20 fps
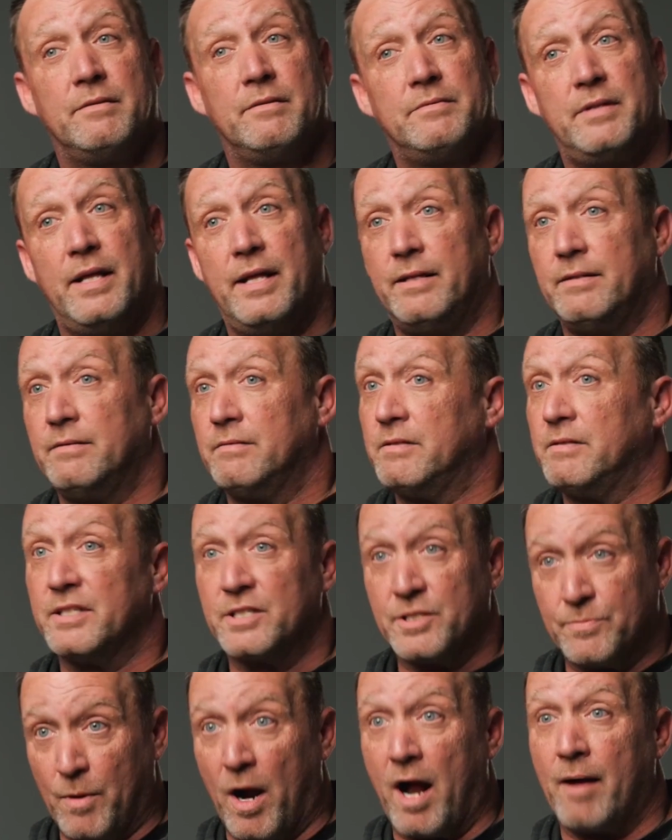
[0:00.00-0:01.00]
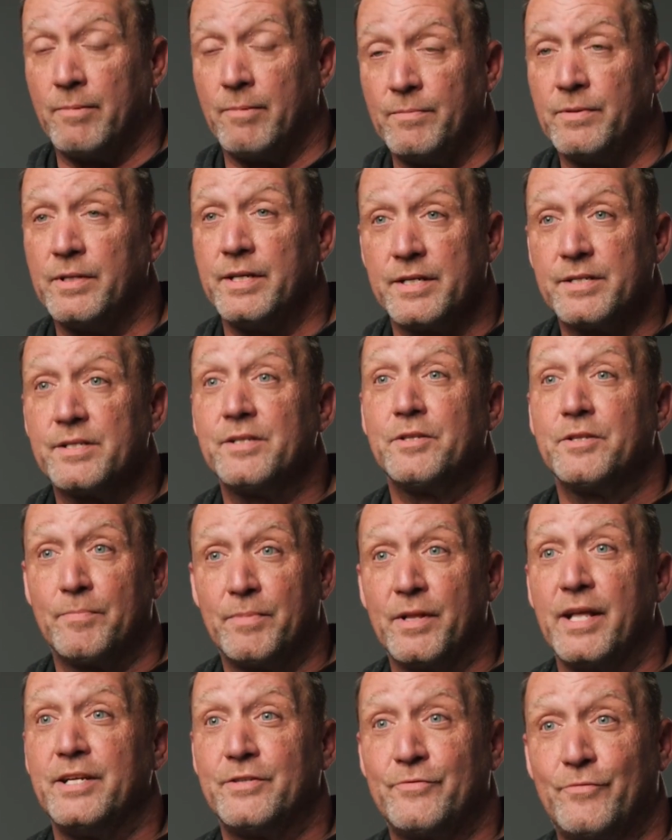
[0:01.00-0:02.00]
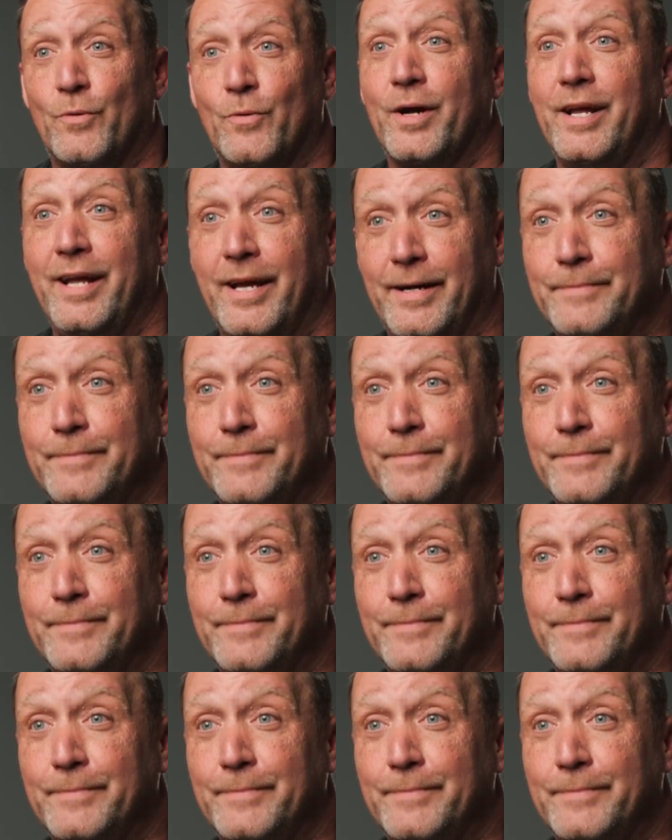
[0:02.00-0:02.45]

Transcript: then this probably isn't the place for you.